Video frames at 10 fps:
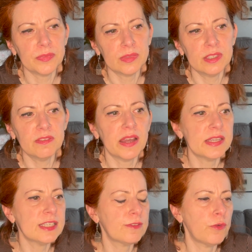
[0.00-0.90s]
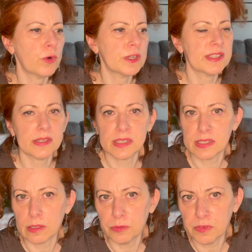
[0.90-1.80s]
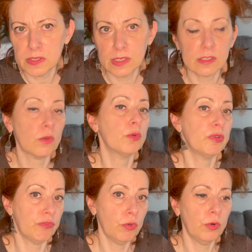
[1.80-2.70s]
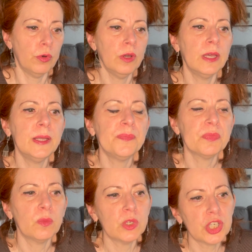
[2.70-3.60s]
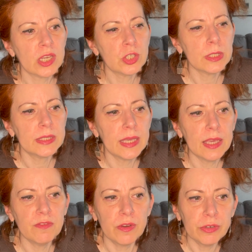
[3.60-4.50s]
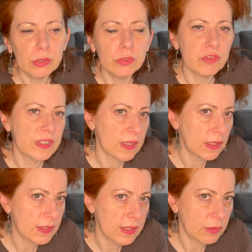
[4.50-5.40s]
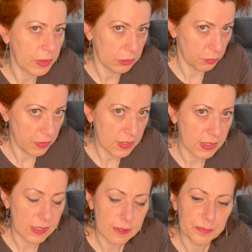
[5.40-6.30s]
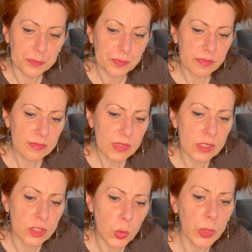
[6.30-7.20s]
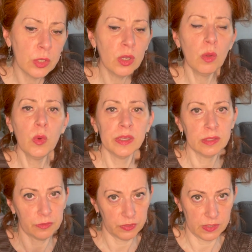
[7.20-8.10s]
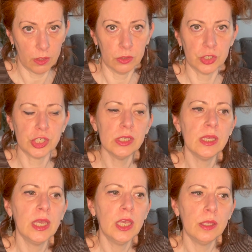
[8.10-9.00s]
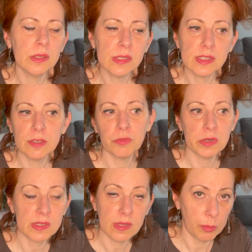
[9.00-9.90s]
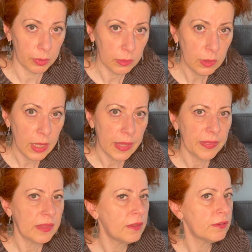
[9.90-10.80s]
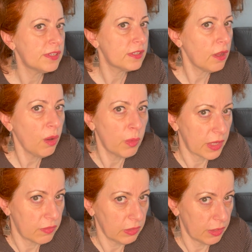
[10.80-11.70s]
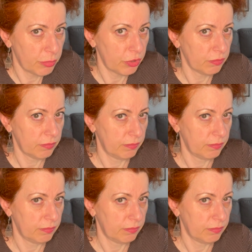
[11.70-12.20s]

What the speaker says: devised for statistical physics or before, which actually gave very good results in quantum physics. So when you go into physiology, you can see, for example, that there is no equilibrium.